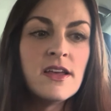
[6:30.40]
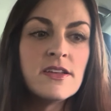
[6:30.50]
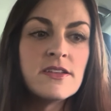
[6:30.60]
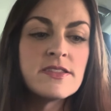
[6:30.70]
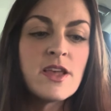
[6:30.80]

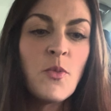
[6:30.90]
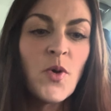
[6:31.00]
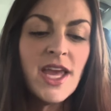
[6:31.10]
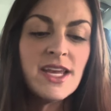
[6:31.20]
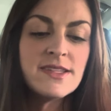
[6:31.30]
some
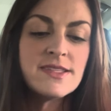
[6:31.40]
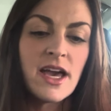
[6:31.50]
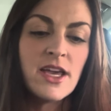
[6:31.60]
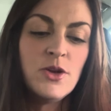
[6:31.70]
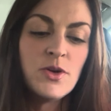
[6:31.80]
ways
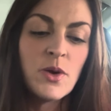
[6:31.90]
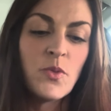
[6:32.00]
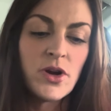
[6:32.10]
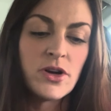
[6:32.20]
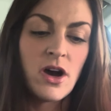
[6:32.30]
that you can
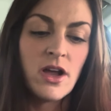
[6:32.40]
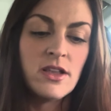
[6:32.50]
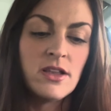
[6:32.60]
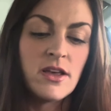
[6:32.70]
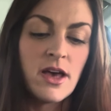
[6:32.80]
work
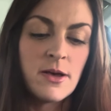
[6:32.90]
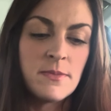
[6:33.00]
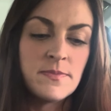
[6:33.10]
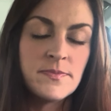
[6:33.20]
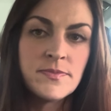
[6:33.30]

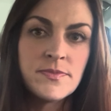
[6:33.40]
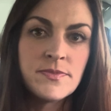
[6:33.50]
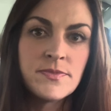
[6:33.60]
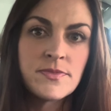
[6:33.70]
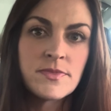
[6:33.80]
on
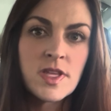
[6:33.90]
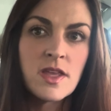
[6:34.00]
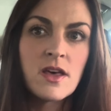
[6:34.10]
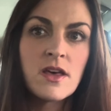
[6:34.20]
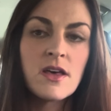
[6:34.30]

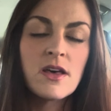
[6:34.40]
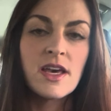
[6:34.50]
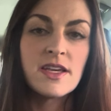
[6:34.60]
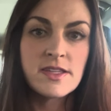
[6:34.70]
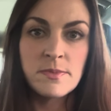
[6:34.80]

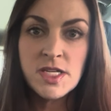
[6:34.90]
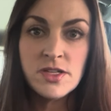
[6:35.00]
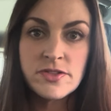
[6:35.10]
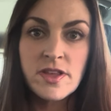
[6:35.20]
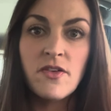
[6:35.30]
accepting
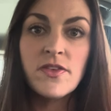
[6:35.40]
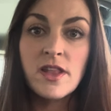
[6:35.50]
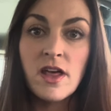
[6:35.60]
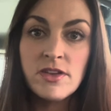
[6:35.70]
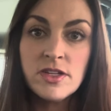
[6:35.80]
yourself and
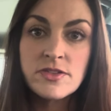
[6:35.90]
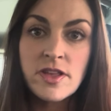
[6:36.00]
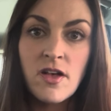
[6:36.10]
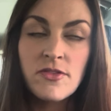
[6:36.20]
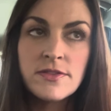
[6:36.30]
loving
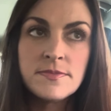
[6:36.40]
yourself